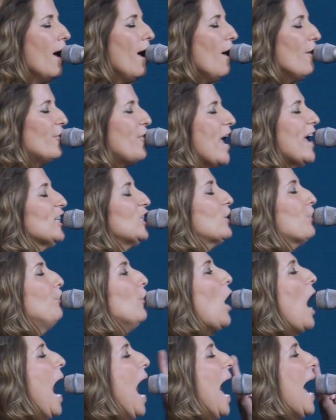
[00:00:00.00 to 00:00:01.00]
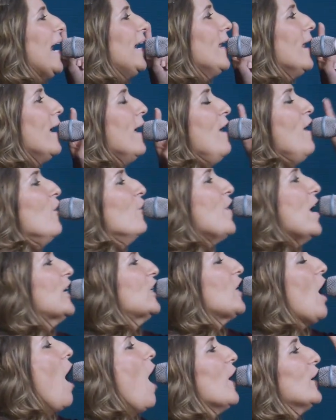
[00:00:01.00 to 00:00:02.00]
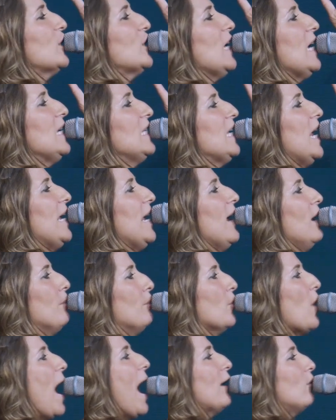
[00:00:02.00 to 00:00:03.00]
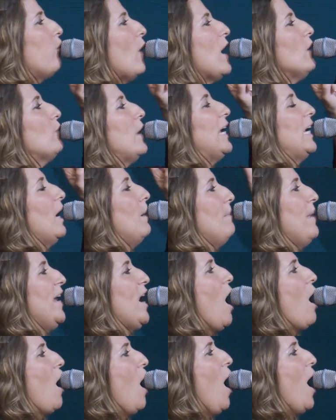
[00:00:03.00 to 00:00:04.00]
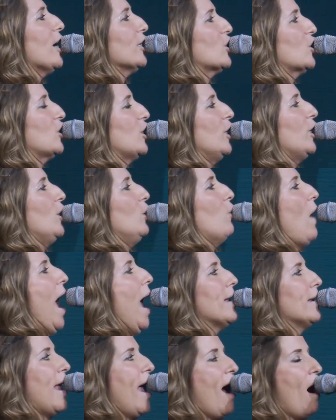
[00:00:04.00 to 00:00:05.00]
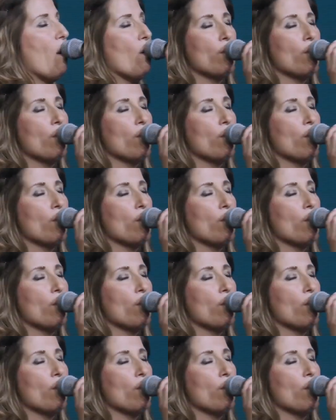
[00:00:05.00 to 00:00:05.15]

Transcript: This bride, this RTTN bride, we recommit our hearts to you right now.